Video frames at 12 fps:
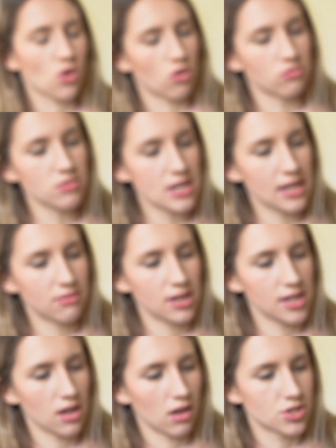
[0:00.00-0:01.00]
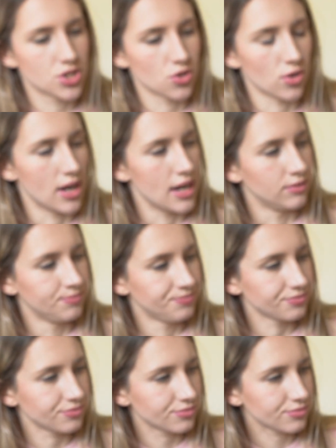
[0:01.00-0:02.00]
got a really really large screen.